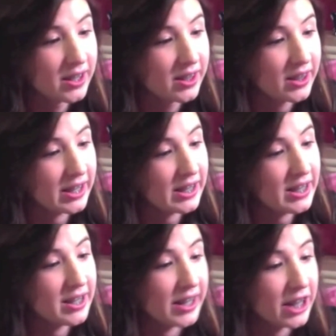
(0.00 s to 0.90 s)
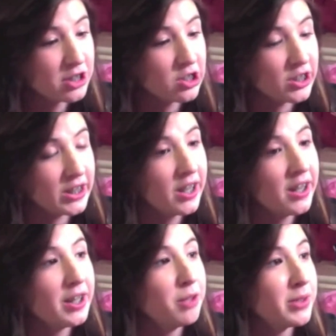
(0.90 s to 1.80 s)
that he could actually cut
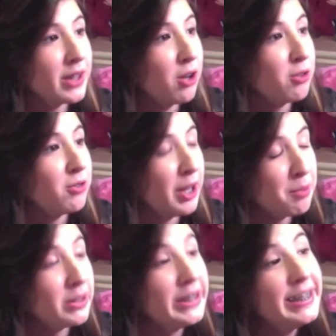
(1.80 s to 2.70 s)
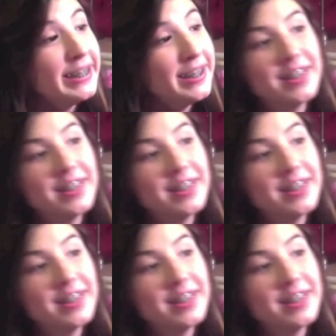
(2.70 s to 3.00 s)
himself and bleed.